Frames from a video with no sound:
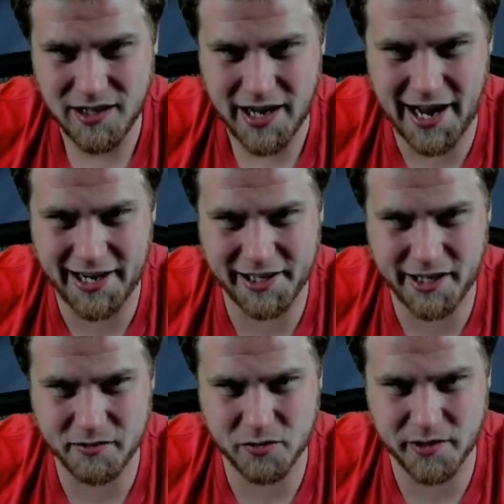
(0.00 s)

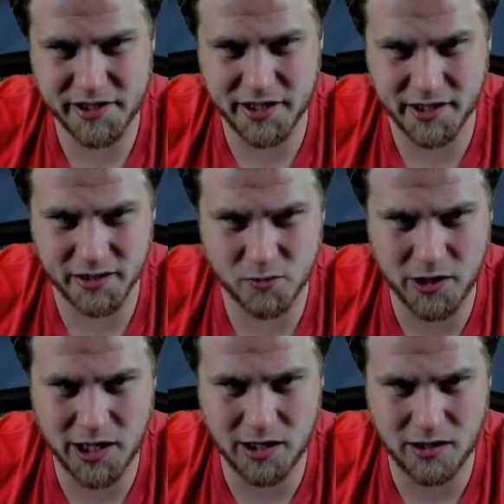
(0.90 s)
Agademes would be sick as
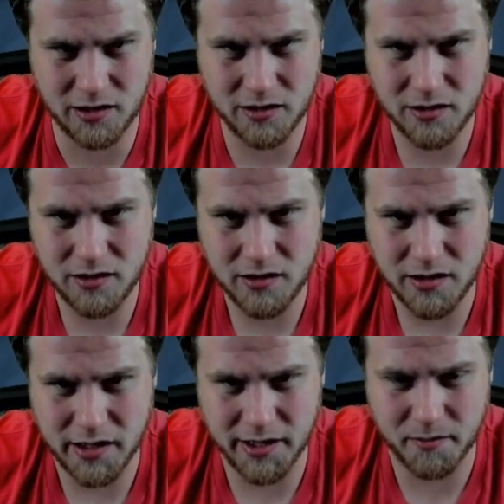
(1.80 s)
well. That'd